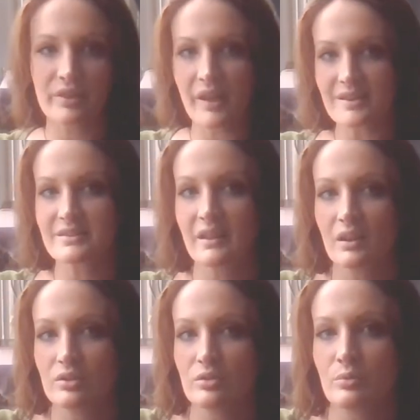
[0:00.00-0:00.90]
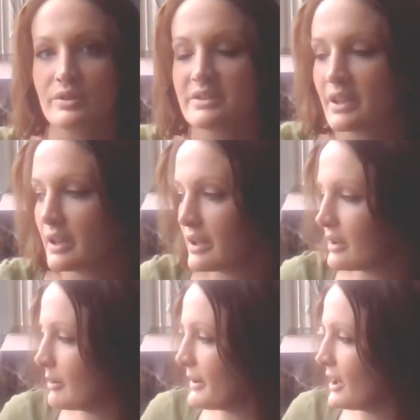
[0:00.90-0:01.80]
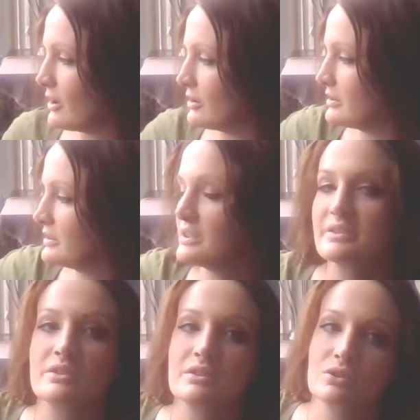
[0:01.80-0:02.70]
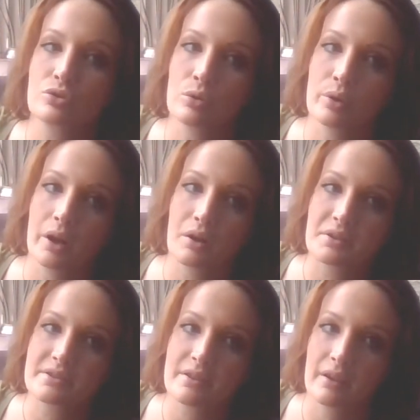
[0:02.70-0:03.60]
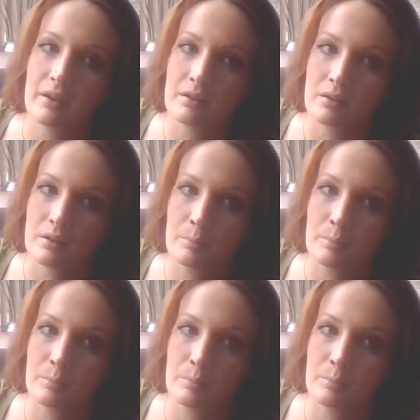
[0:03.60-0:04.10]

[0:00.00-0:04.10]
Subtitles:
last thing I do want to say about these essential oils and